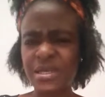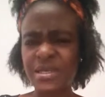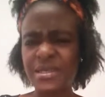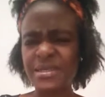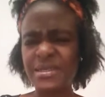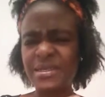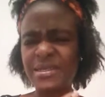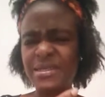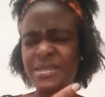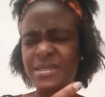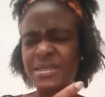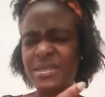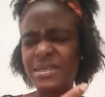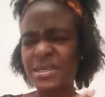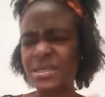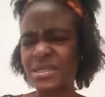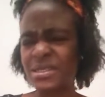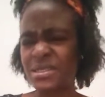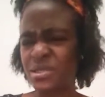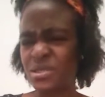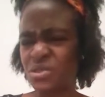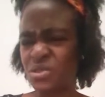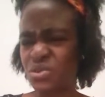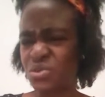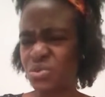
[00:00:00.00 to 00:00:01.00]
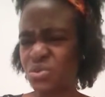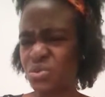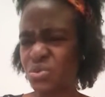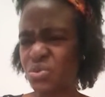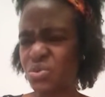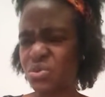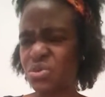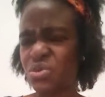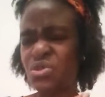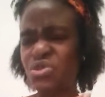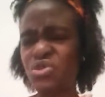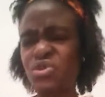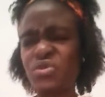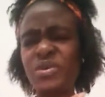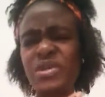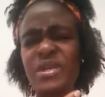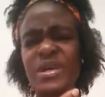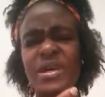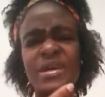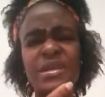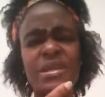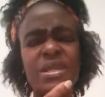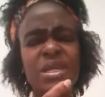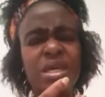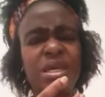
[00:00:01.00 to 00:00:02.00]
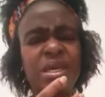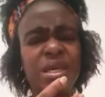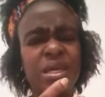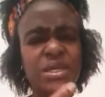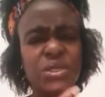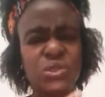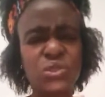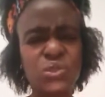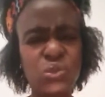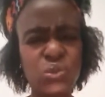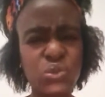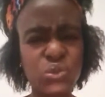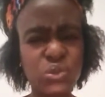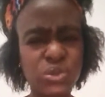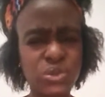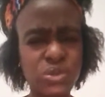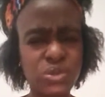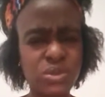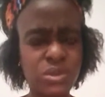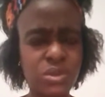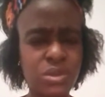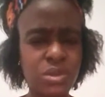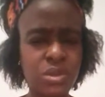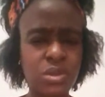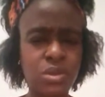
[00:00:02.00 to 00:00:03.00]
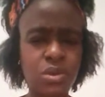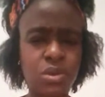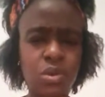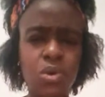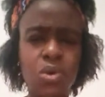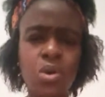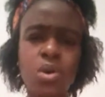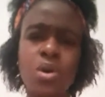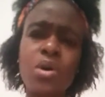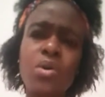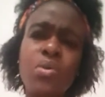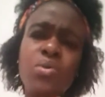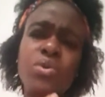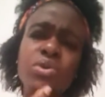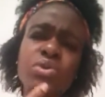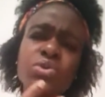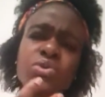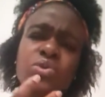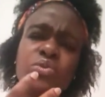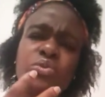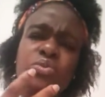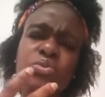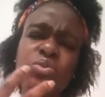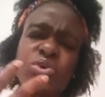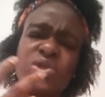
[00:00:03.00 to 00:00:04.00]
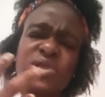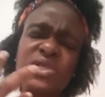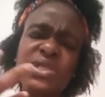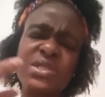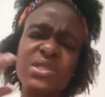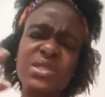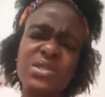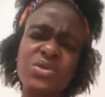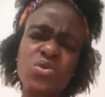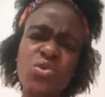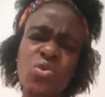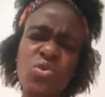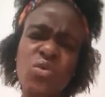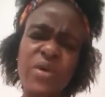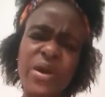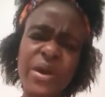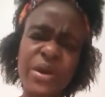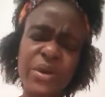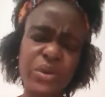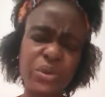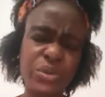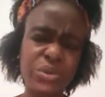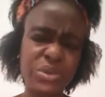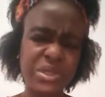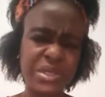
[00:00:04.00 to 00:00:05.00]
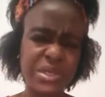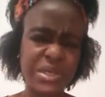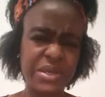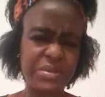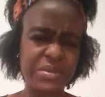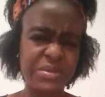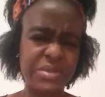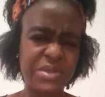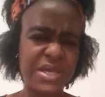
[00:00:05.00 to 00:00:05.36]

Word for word: these destitute, those children are in the ghettos God want to put this oil on them.